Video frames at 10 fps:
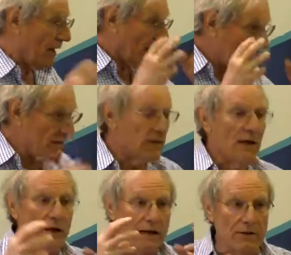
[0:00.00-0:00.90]
is
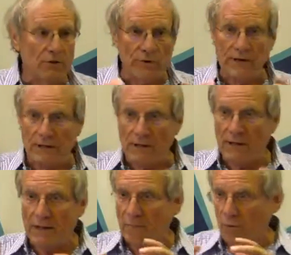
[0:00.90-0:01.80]
increasingly
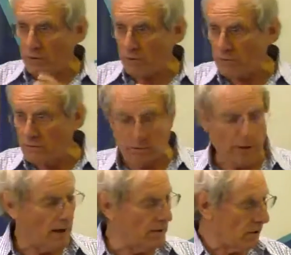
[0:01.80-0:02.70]
important.
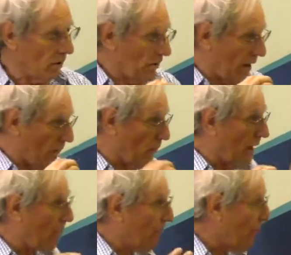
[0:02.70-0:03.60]
Okay, so, and we're
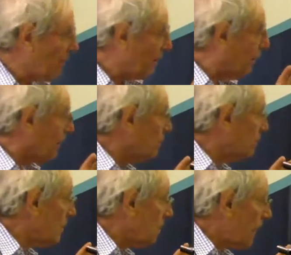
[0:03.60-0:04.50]
not prepared for it.
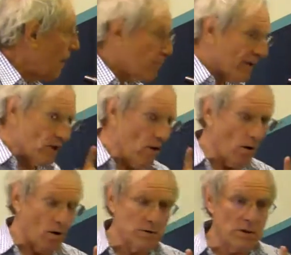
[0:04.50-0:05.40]

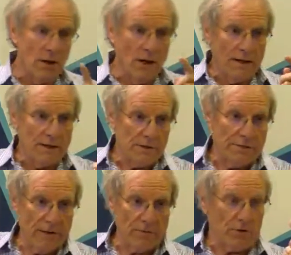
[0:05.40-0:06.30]
Because this
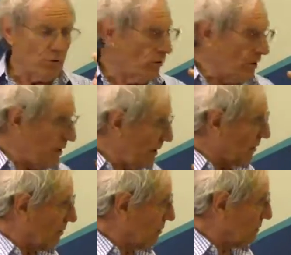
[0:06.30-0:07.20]
famous 30
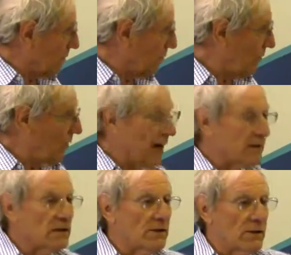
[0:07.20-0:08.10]
years, we've had
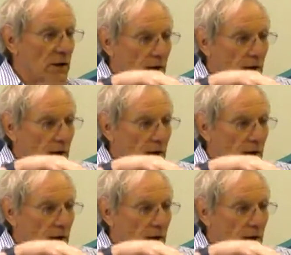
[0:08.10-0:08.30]
such an